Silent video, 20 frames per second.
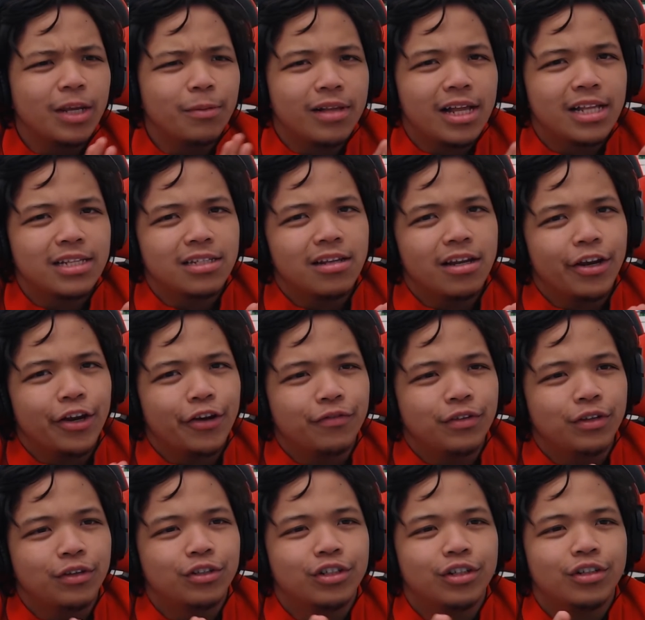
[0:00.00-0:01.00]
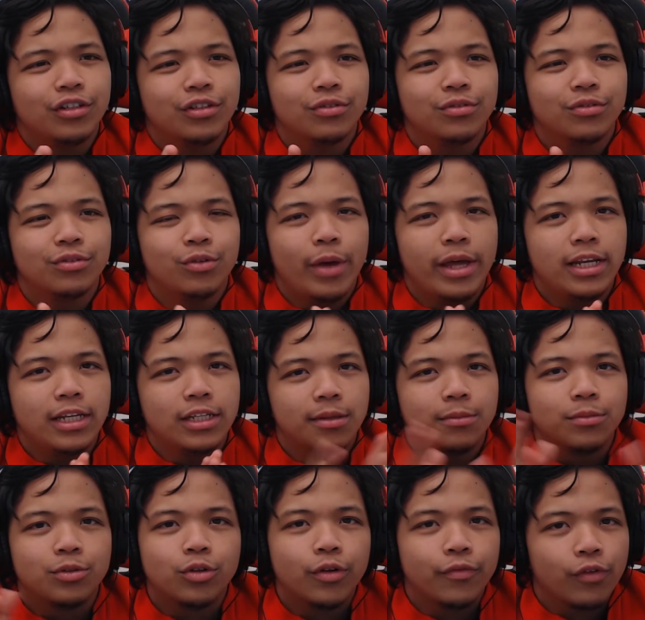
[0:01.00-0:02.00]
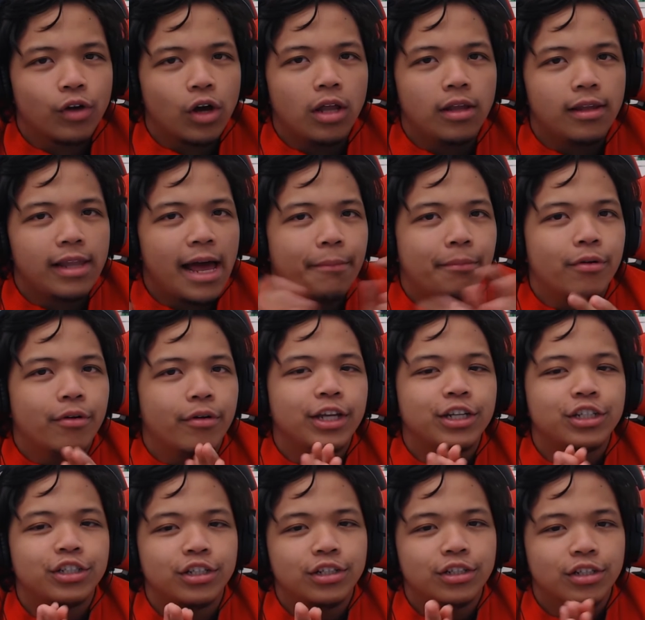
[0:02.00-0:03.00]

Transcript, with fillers: plans in the near future to do any some sort of collaboration,